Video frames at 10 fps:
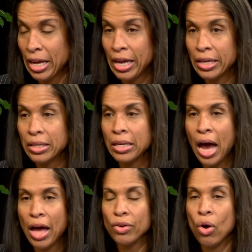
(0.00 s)
It
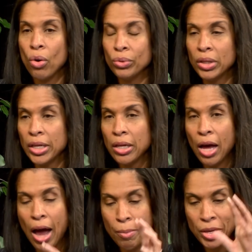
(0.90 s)
not only,
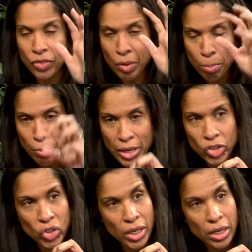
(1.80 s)
the
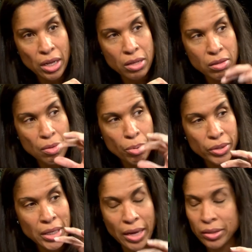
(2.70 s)
mission is to
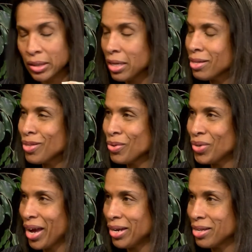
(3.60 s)
protect these
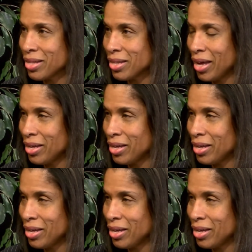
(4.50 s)
United States